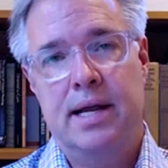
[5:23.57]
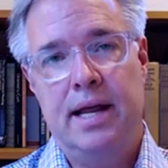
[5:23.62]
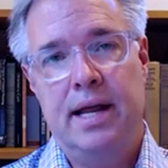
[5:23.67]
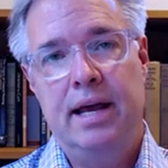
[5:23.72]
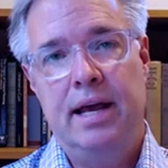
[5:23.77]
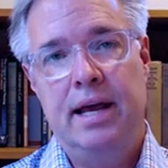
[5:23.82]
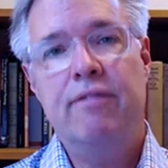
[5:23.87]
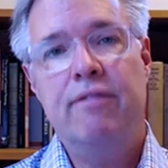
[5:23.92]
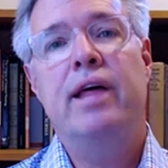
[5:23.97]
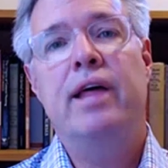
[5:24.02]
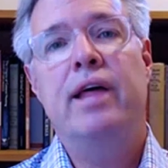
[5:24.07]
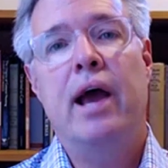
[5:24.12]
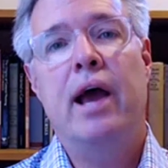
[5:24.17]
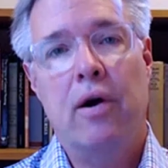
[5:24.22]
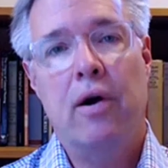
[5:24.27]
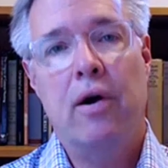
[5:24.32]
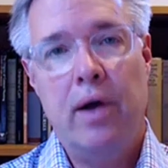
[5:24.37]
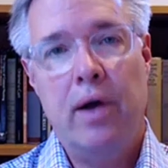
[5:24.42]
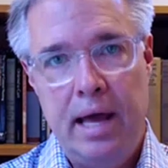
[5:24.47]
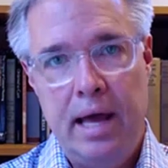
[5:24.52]
And if they
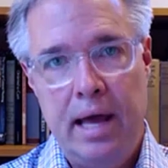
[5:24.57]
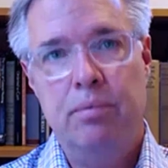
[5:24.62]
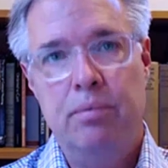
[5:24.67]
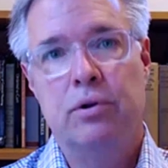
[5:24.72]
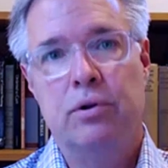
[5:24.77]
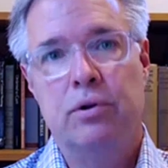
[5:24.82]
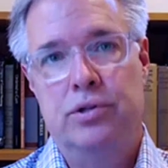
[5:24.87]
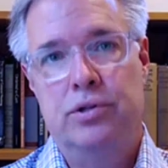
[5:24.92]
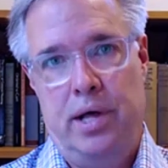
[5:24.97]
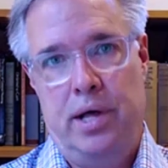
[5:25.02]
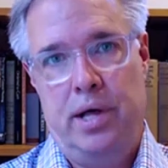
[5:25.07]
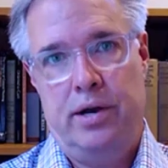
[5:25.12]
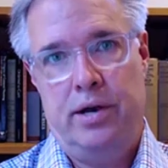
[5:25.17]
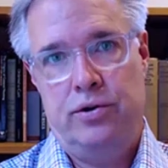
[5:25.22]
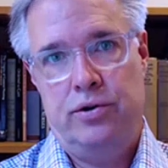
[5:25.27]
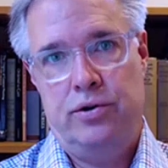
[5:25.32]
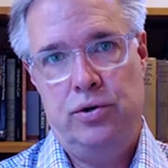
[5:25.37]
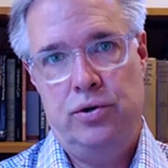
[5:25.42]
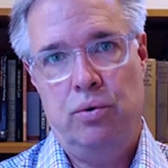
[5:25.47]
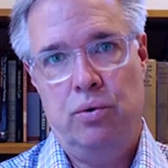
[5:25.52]
are able
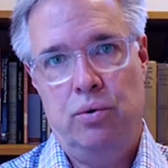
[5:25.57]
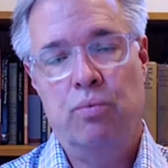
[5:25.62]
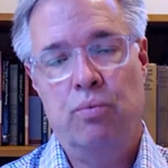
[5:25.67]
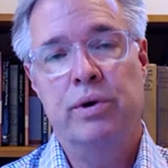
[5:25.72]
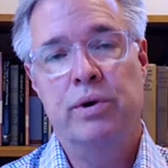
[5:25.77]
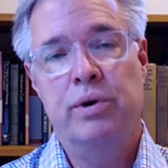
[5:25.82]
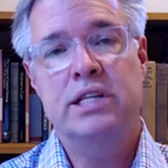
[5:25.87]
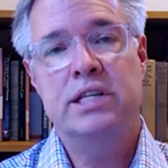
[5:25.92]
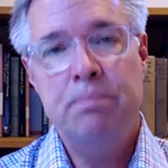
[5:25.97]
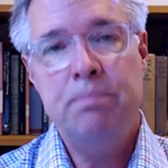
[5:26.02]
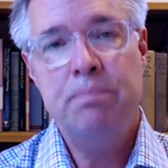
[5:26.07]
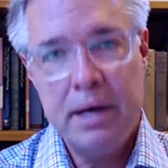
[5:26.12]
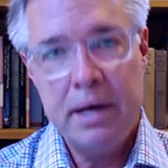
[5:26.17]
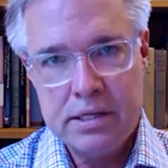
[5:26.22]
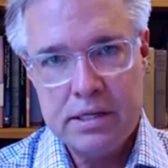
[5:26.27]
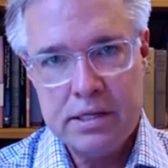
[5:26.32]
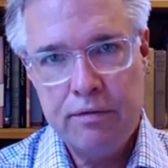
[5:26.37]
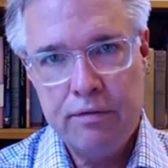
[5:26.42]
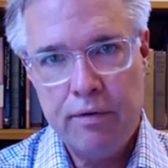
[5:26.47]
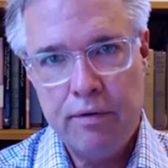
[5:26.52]
then to
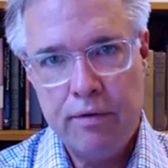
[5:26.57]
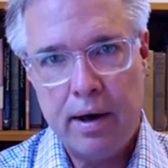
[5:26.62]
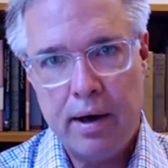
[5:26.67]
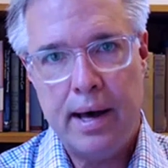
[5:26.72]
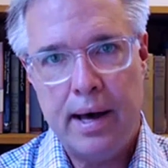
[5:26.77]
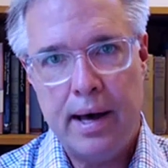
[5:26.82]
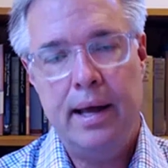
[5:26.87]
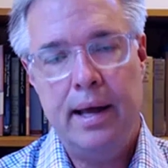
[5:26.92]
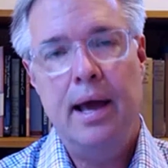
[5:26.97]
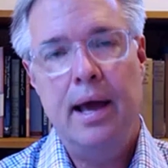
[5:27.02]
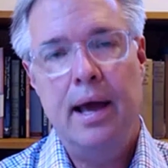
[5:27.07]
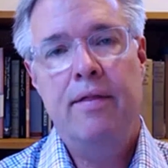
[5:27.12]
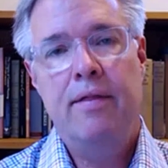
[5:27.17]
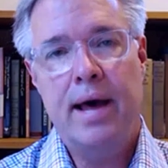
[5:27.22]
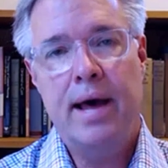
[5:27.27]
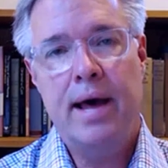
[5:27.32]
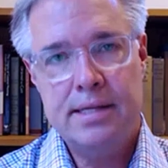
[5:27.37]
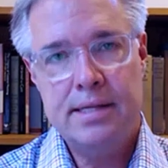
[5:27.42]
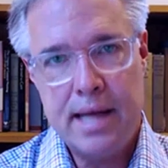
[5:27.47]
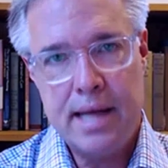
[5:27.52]
respecify
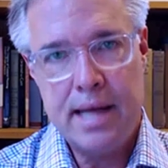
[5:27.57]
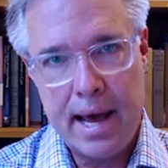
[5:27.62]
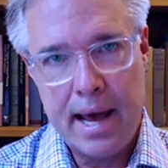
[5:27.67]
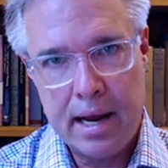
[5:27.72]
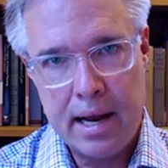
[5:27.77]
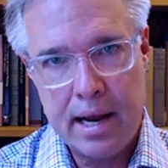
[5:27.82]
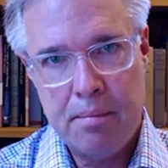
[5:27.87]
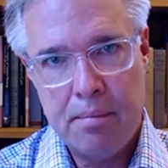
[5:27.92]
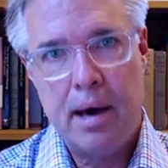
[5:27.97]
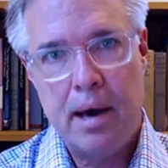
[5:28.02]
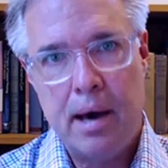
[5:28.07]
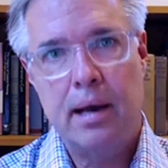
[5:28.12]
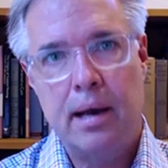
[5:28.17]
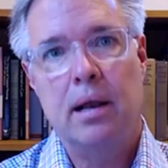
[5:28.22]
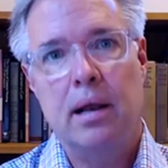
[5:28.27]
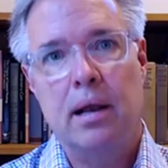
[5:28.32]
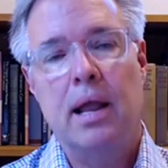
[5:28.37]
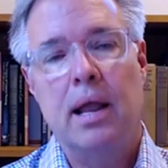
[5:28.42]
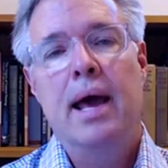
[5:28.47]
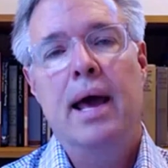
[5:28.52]
that static
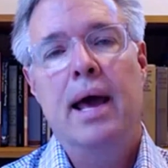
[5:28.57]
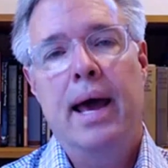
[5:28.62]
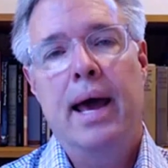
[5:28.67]
model